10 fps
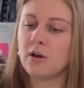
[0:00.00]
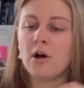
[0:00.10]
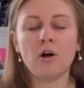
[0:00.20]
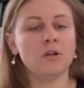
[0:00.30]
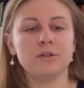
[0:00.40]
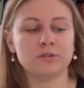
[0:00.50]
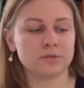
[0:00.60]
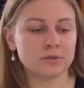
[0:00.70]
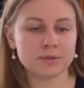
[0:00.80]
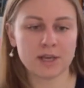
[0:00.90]
All the
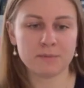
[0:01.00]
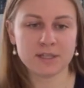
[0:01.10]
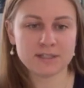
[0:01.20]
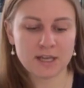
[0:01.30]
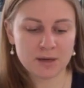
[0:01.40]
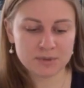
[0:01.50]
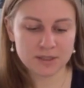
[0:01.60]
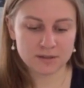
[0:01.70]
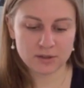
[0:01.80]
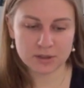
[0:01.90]
screws have been taped
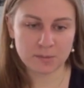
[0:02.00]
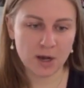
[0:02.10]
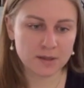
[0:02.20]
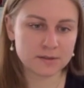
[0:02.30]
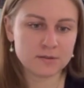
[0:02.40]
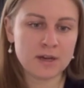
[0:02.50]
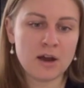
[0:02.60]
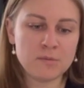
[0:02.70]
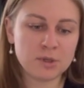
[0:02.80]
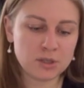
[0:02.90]
into their spot, so now
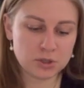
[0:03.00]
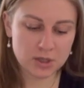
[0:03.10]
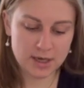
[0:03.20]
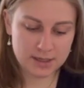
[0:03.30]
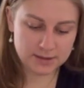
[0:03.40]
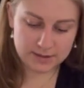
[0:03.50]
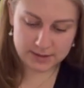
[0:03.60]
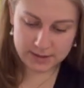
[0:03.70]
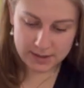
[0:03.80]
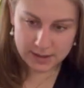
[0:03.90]
I'm going to try and
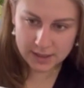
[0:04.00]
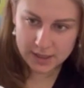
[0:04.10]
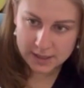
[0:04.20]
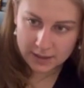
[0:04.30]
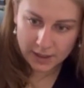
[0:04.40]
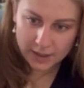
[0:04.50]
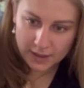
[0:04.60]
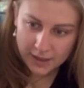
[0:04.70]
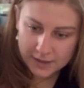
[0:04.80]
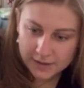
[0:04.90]
see, can
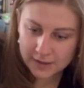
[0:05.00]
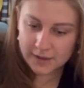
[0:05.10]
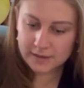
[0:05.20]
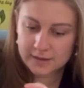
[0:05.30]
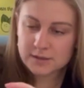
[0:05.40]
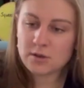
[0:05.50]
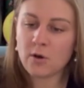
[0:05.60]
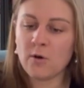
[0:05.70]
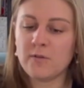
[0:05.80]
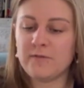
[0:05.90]
I get this
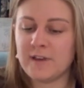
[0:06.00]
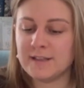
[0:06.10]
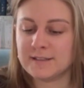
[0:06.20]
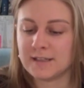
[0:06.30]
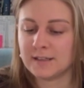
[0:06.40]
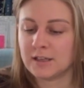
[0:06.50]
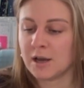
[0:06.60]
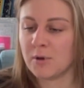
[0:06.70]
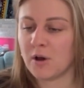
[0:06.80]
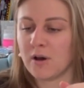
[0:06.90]
whole facing to
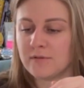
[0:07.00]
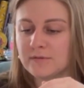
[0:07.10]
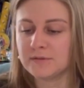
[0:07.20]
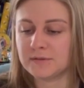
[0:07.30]
come off?